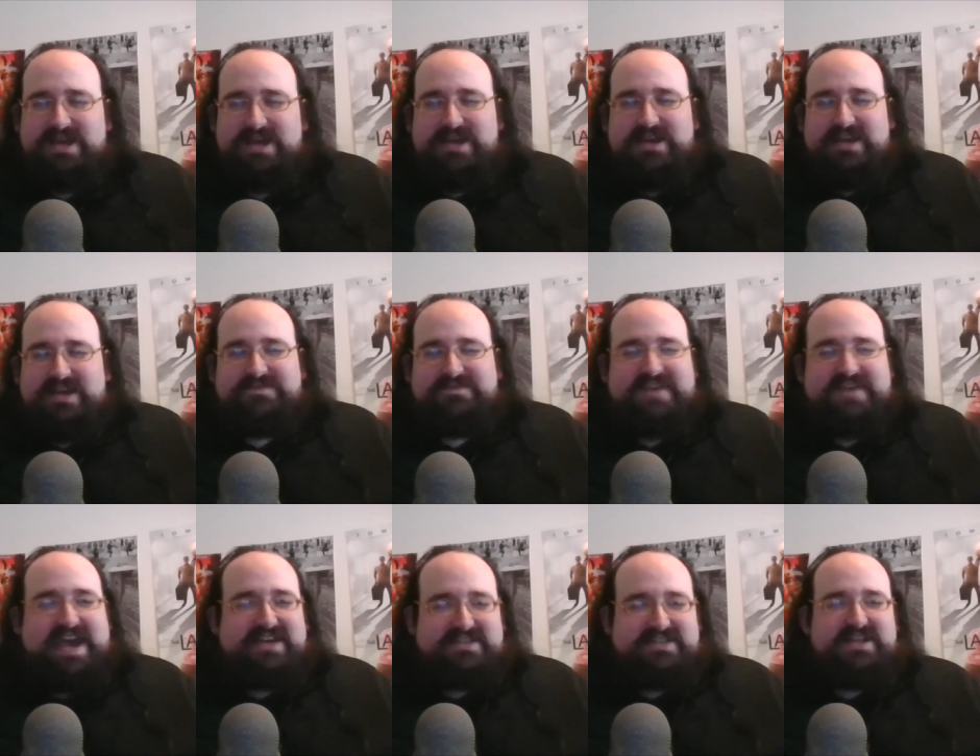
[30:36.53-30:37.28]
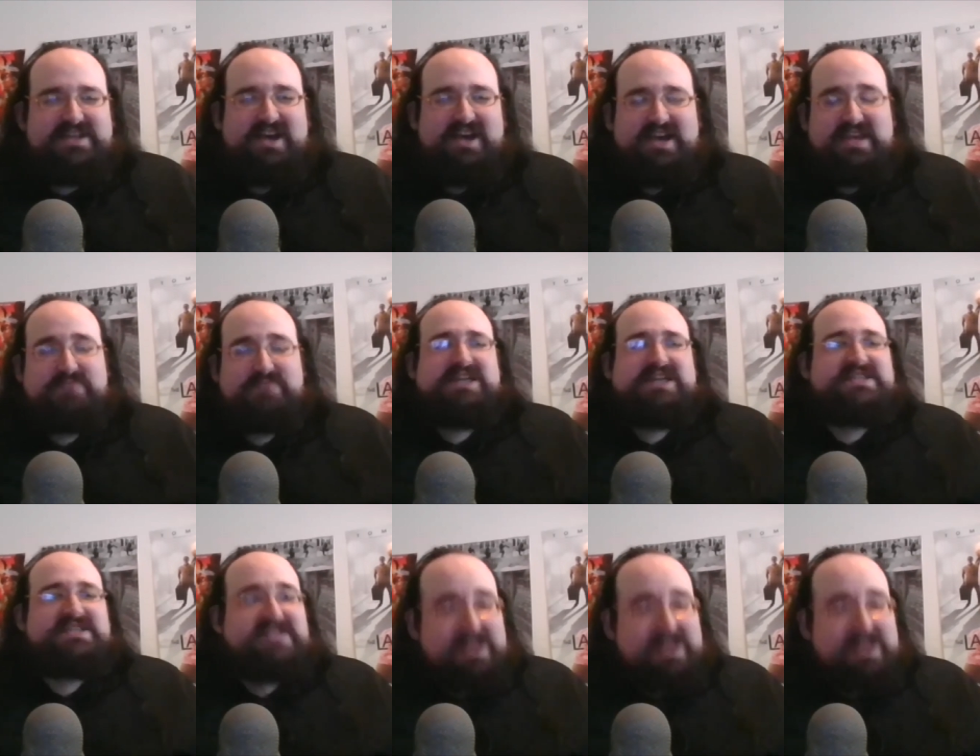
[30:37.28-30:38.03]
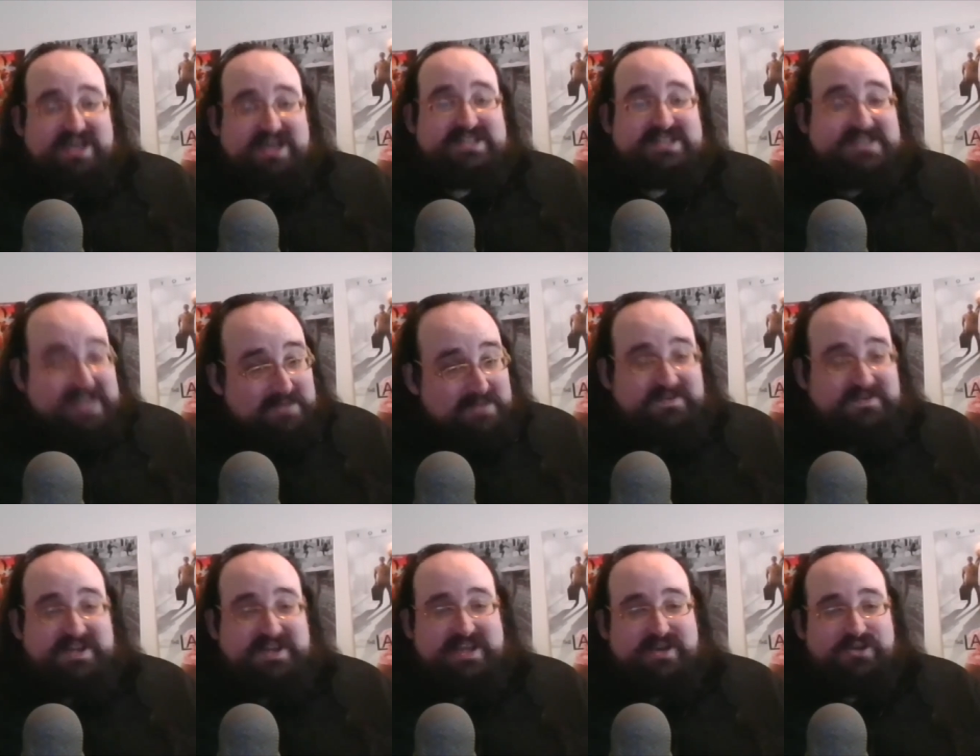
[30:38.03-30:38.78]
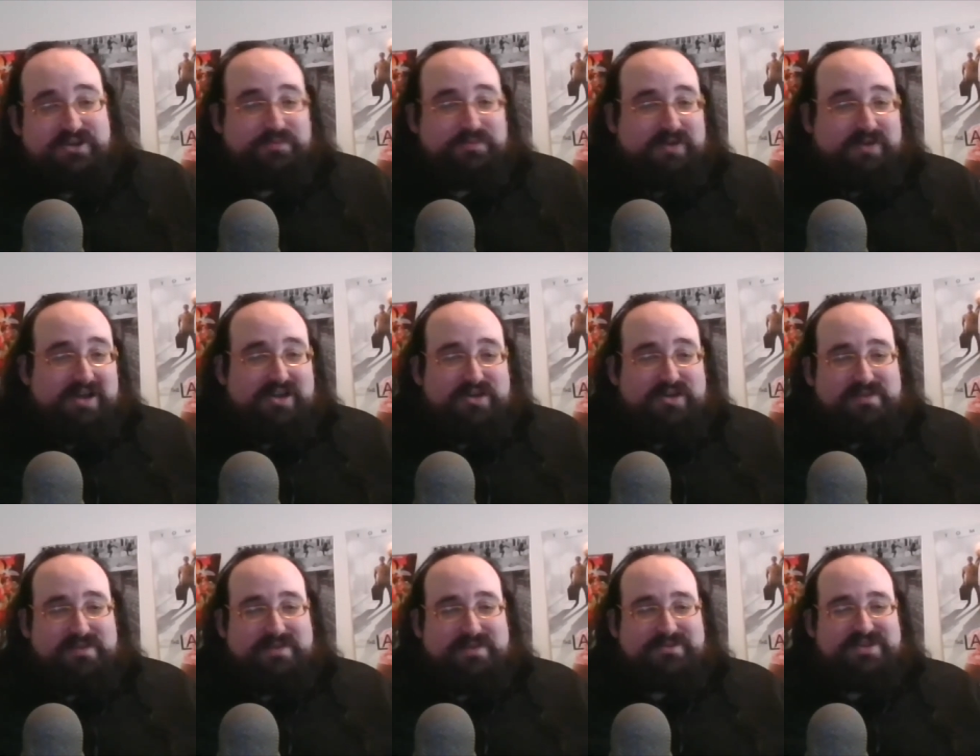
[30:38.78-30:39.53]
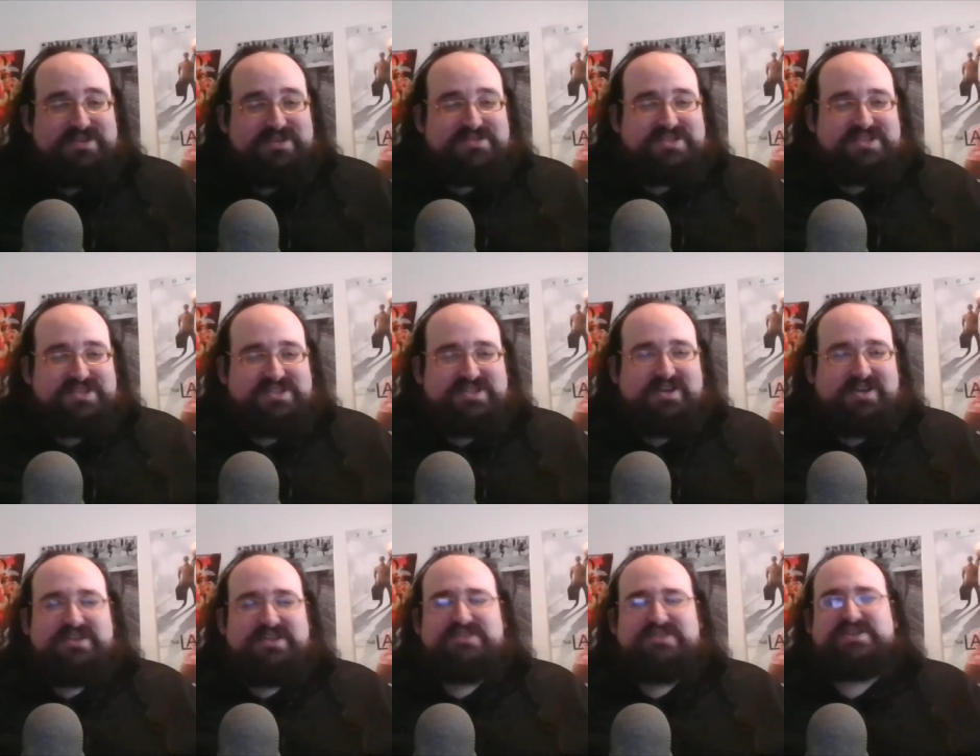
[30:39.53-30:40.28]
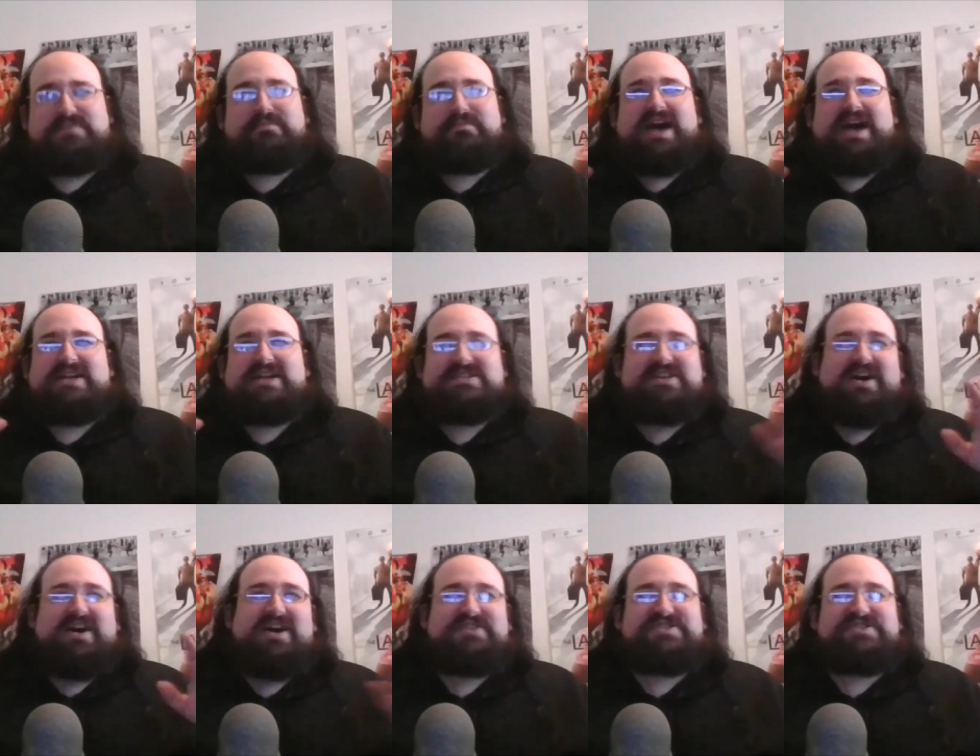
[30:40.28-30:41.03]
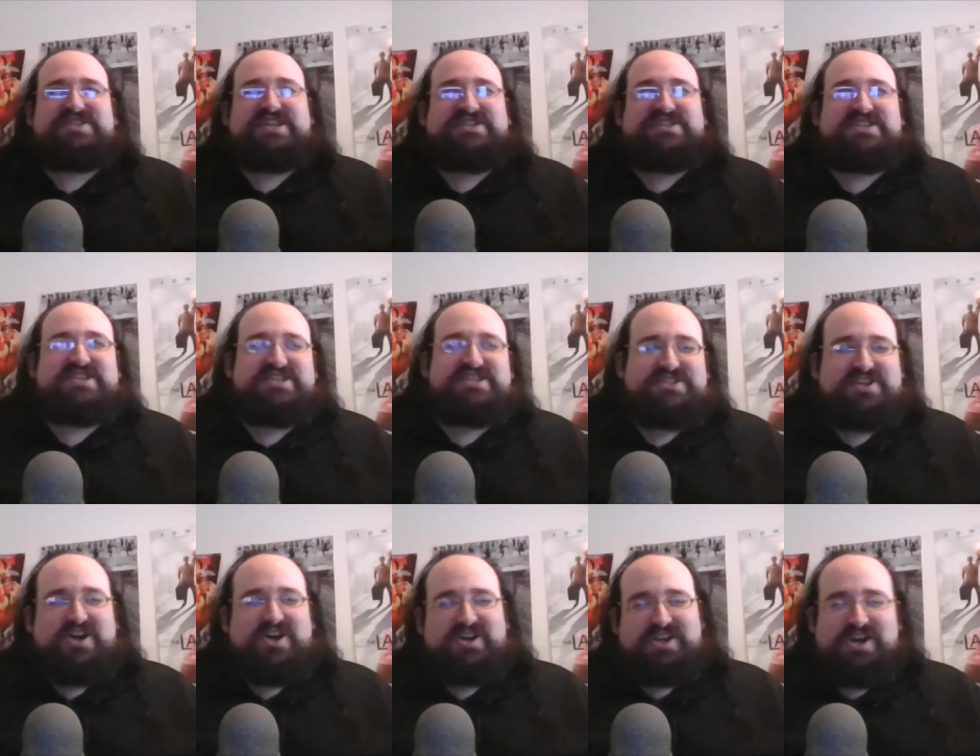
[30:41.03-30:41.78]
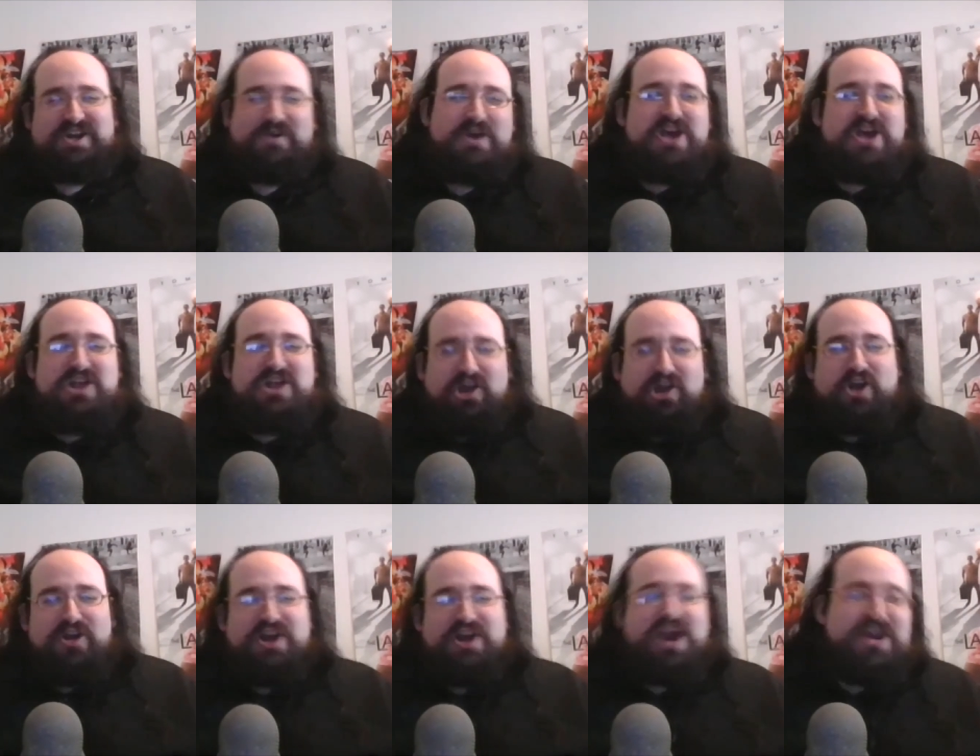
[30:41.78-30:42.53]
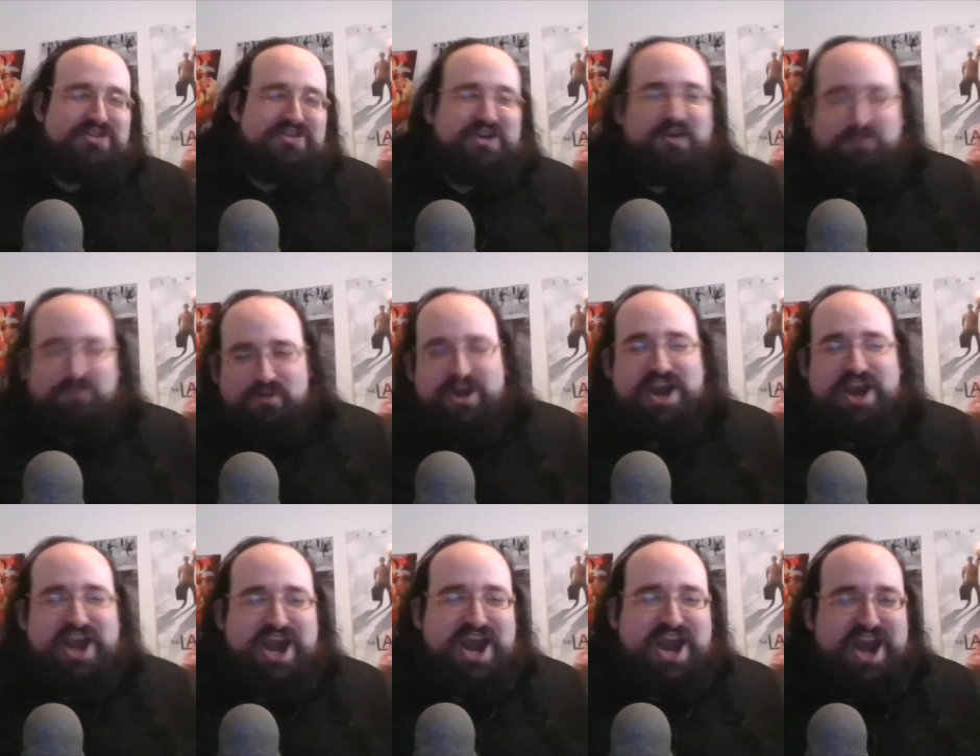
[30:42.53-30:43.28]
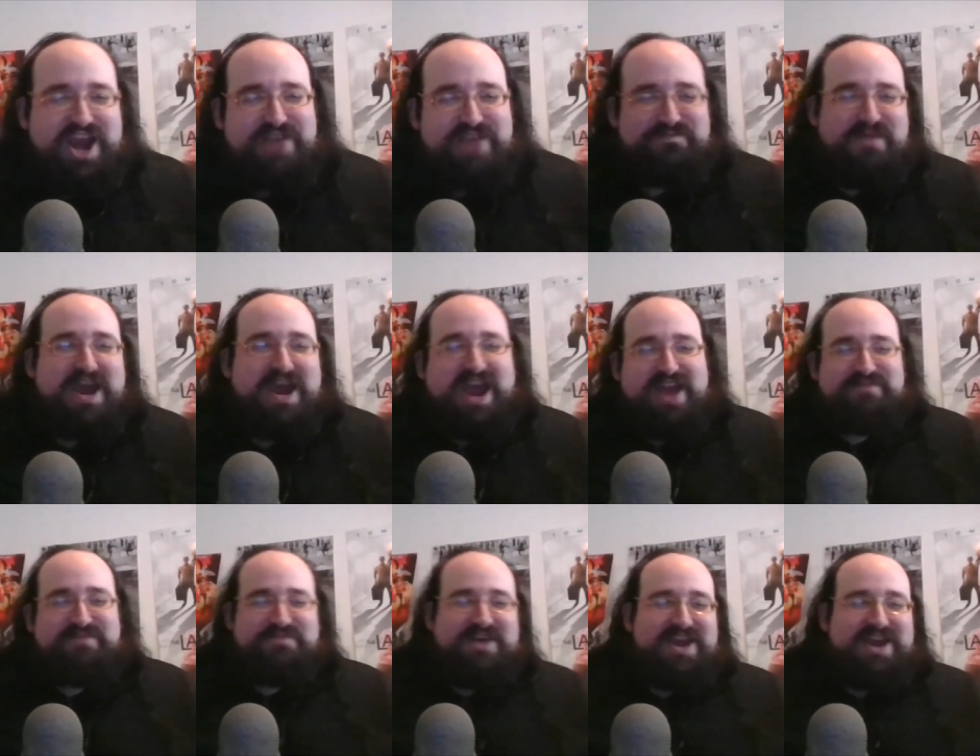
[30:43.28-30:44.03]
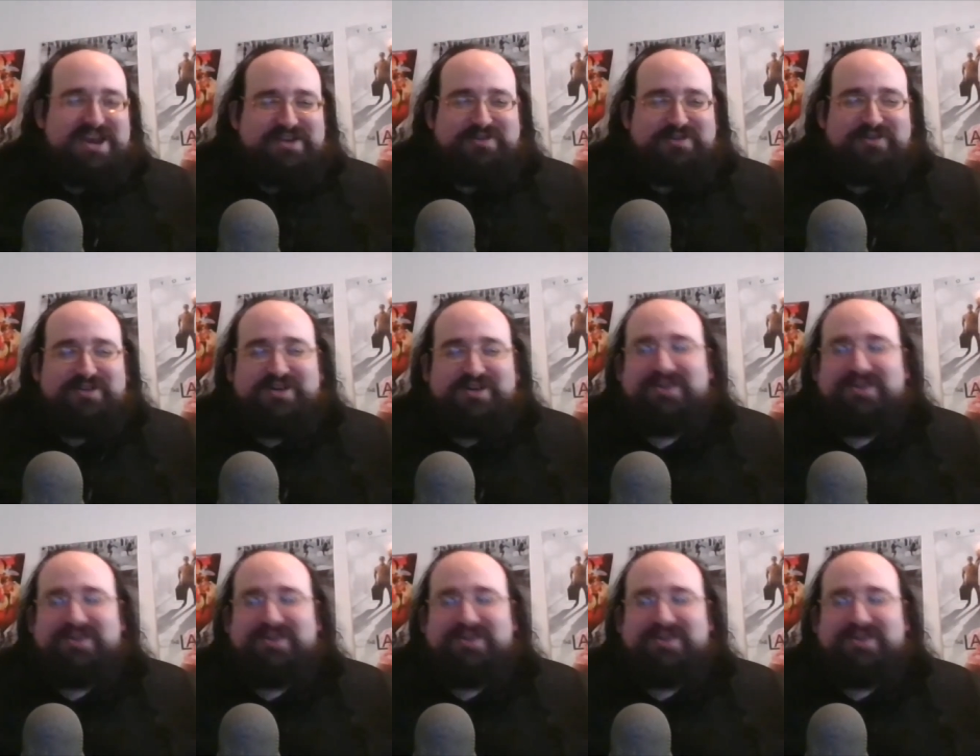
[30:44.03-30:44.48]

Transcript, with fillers: In fact, uh, in my step by step video, you'll probably remember there's a so- there's a montage set to this song. You know, learning to read, learning to made, read me cool.